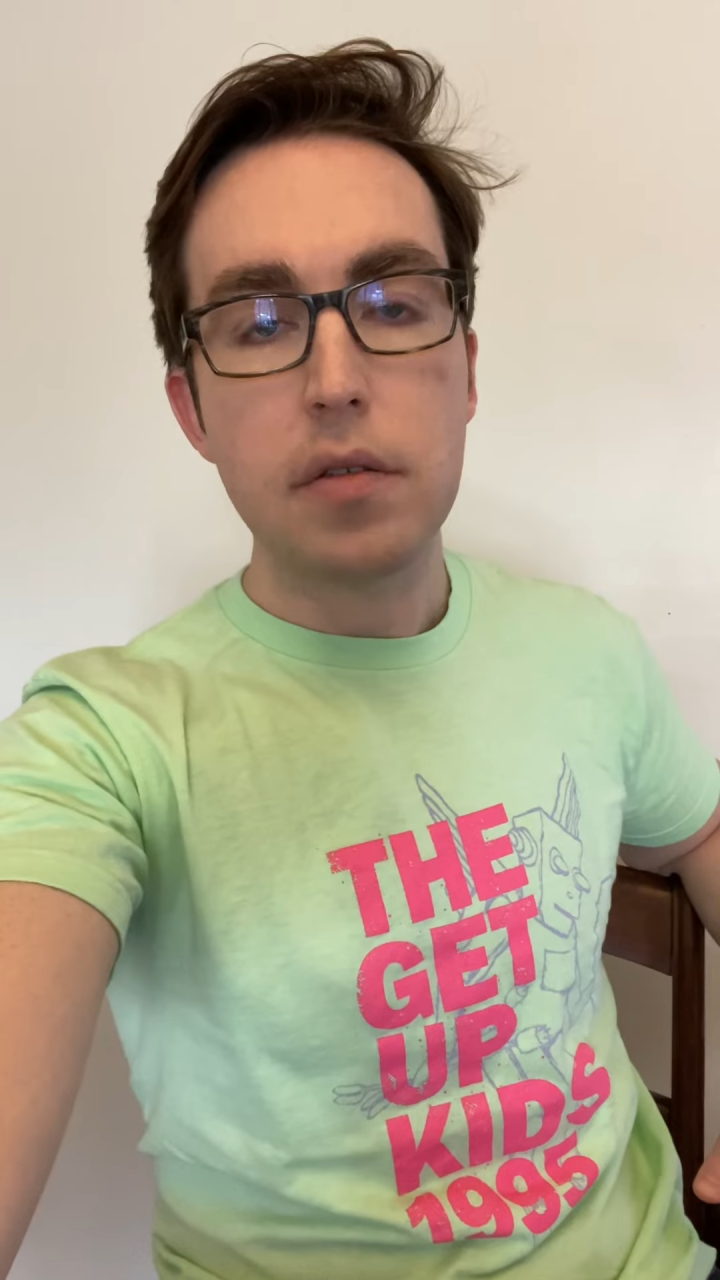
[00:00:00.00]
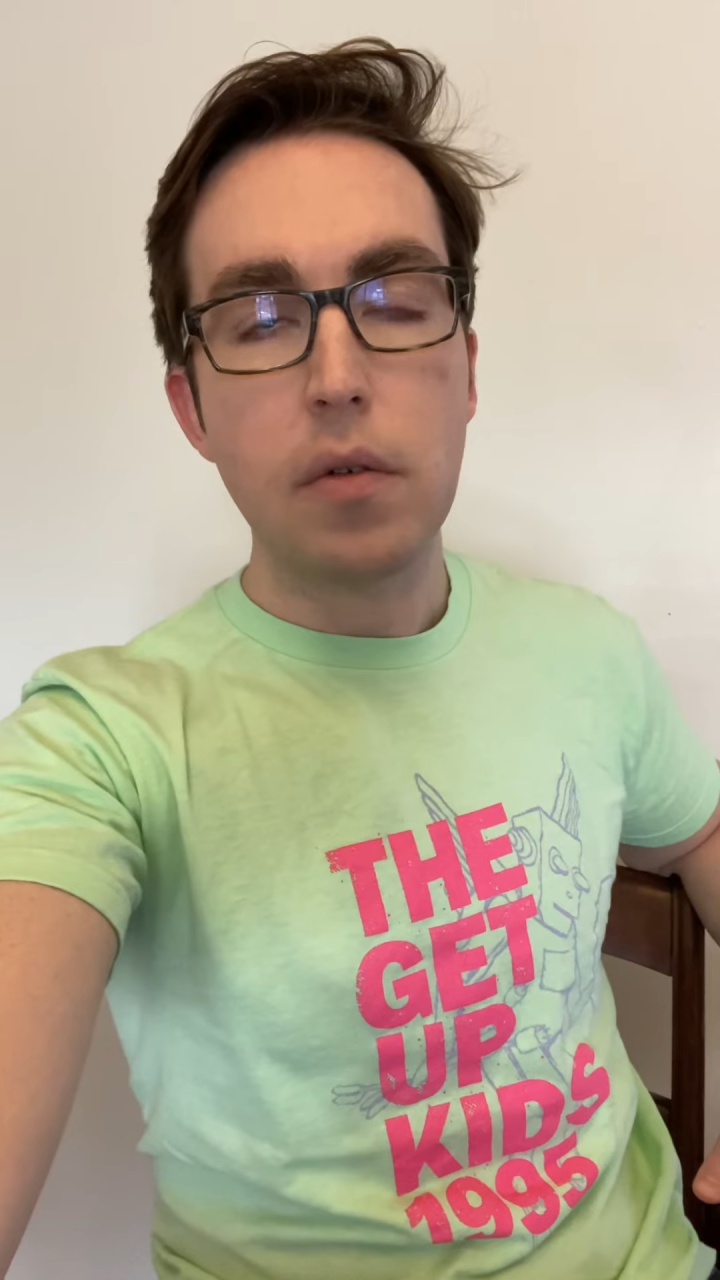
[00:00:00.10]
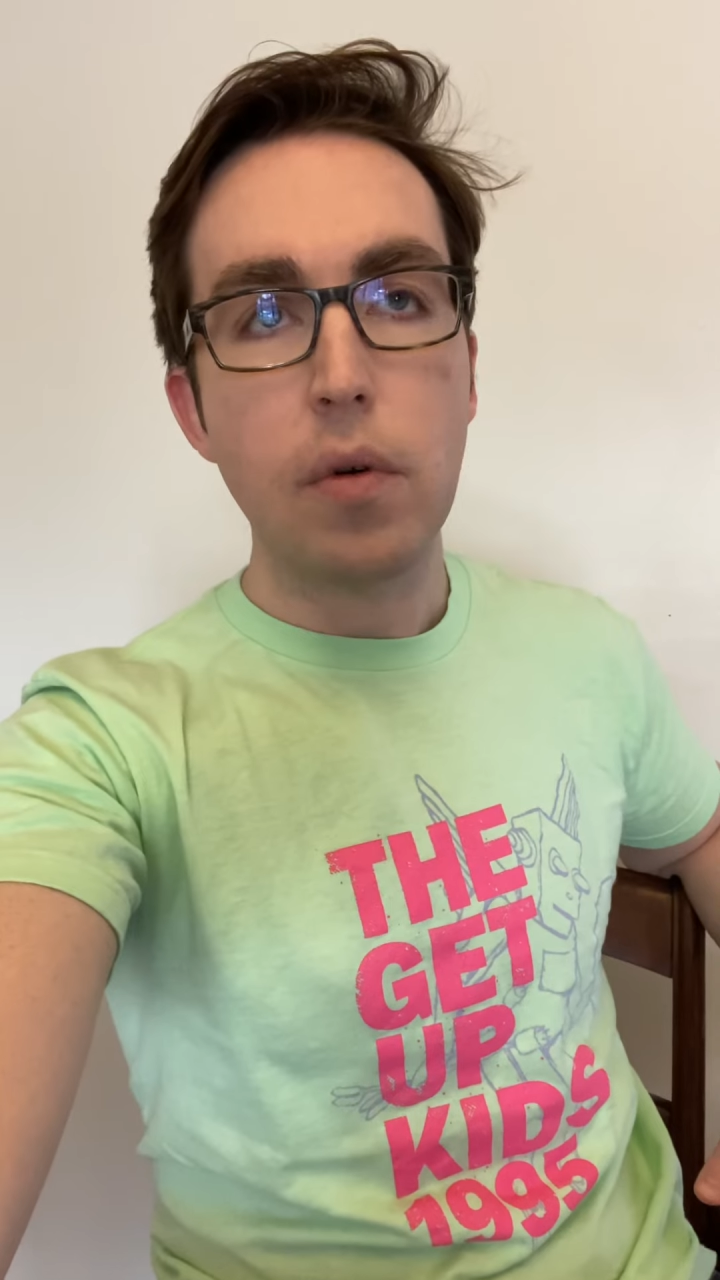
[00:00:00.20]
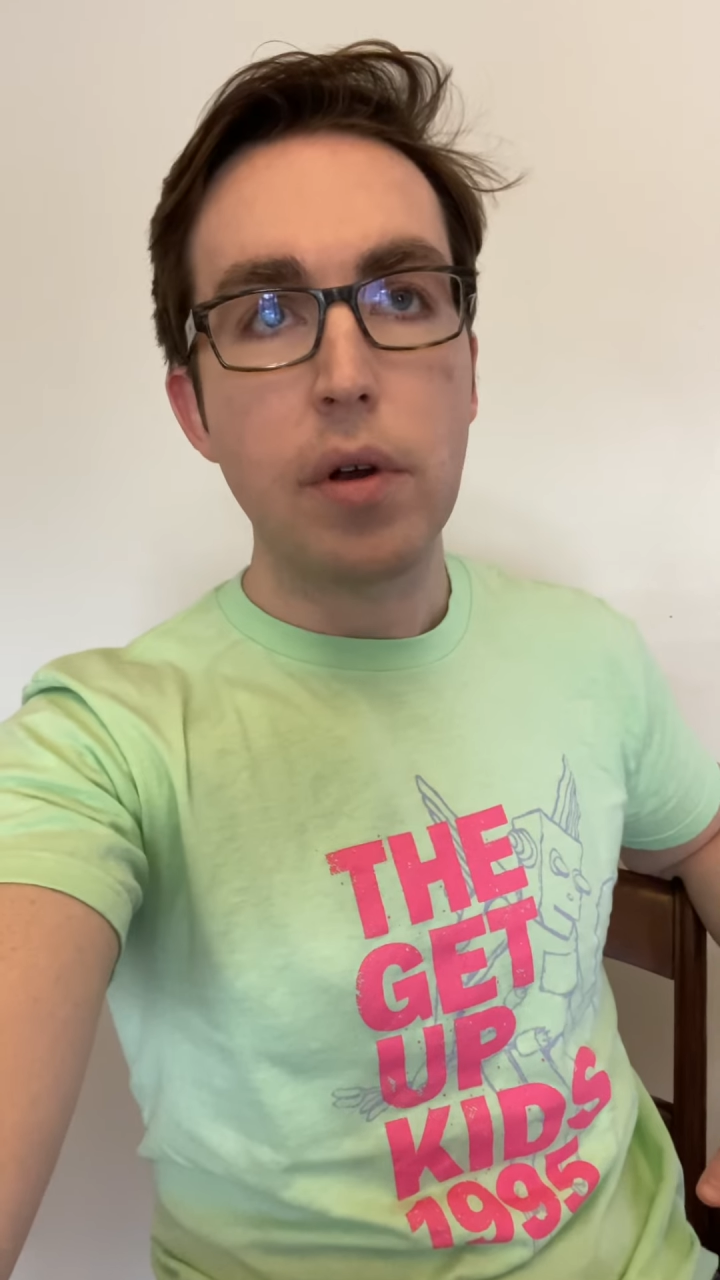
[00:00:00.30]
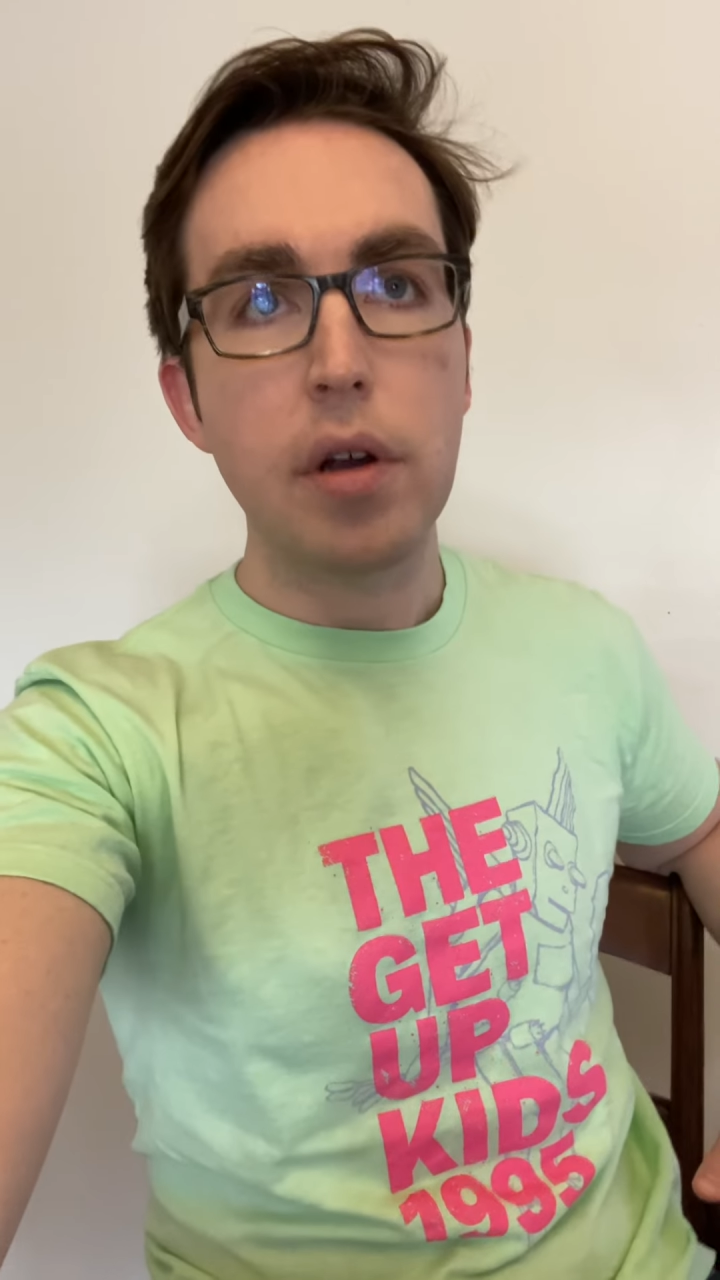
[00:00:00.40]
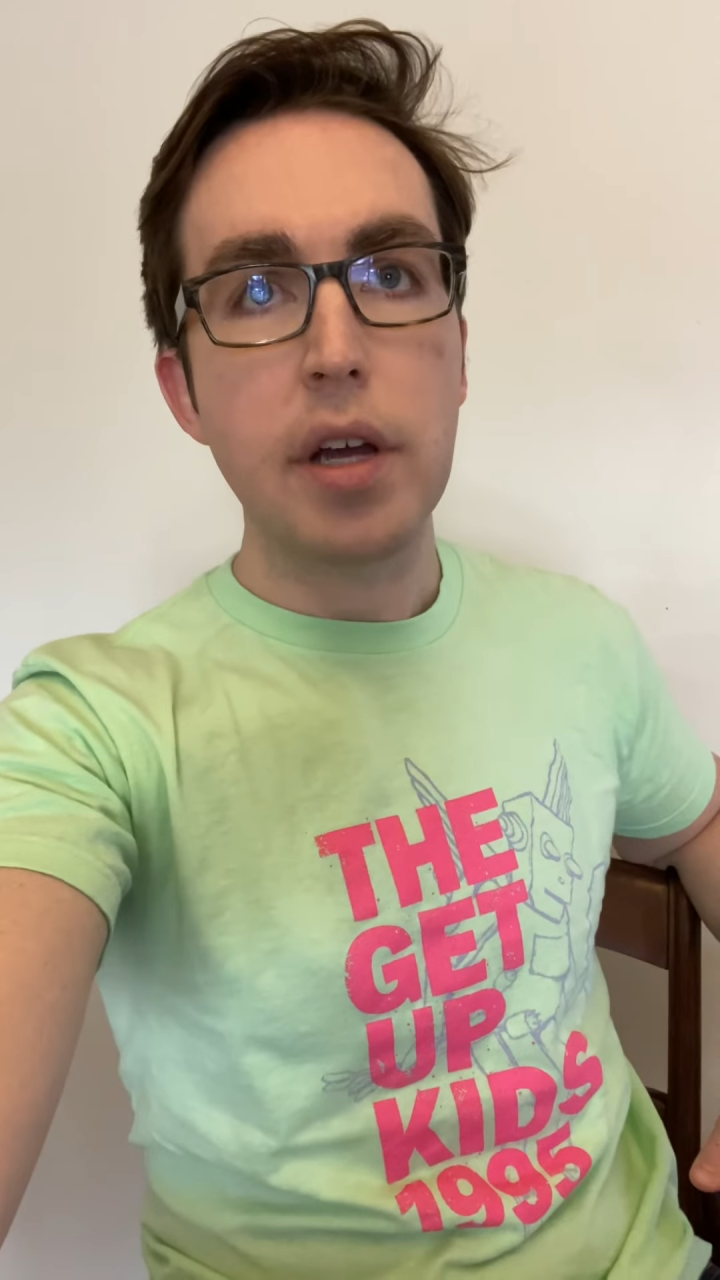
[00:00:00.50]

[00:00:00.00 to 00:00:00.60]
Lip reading: or